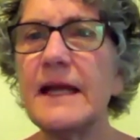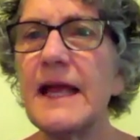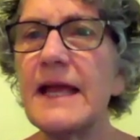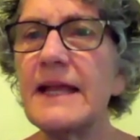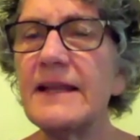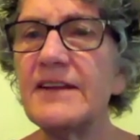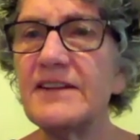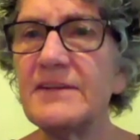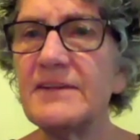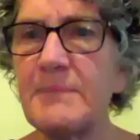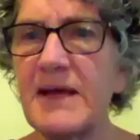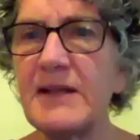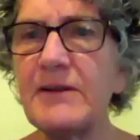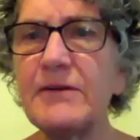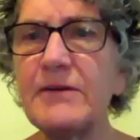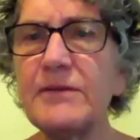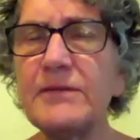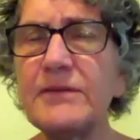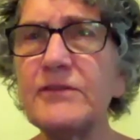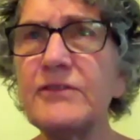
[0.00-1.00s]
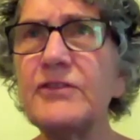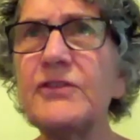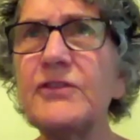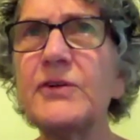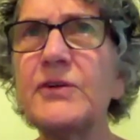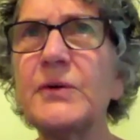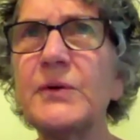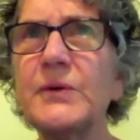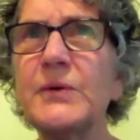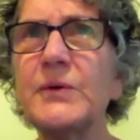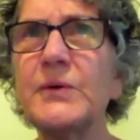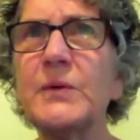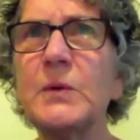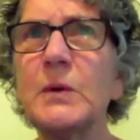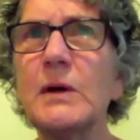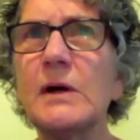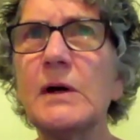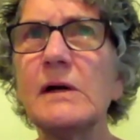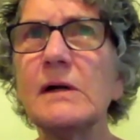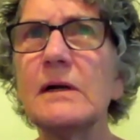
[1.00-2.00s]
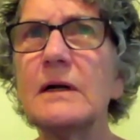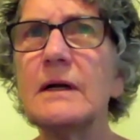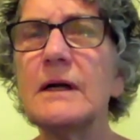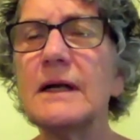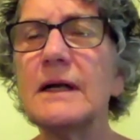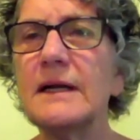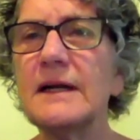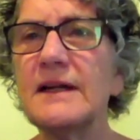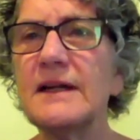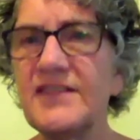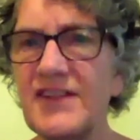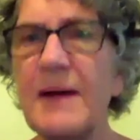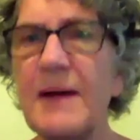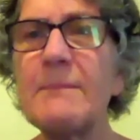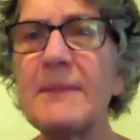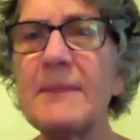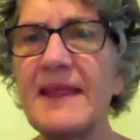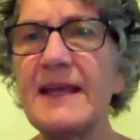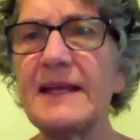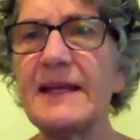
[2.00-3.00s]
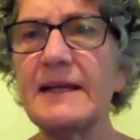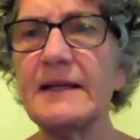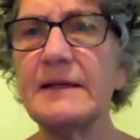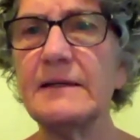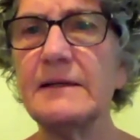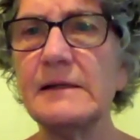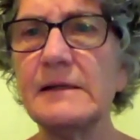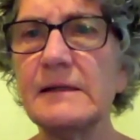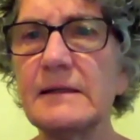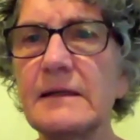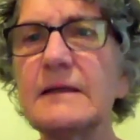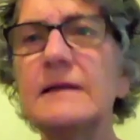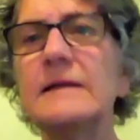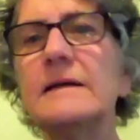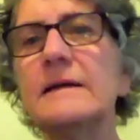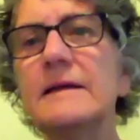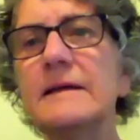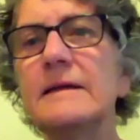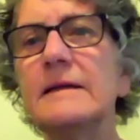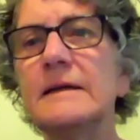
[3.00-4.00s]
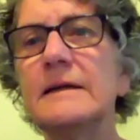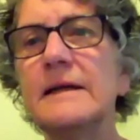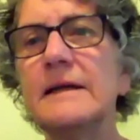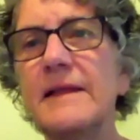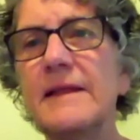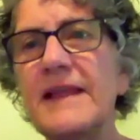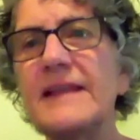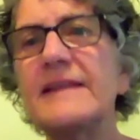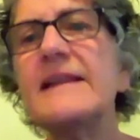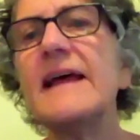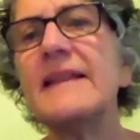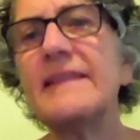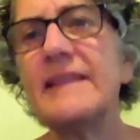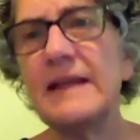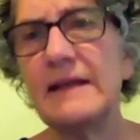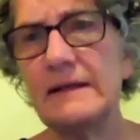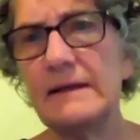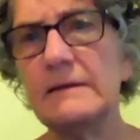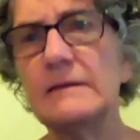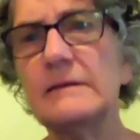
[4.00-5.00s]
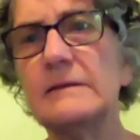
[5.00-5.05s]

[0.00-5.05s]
And it's better to do something than nothing.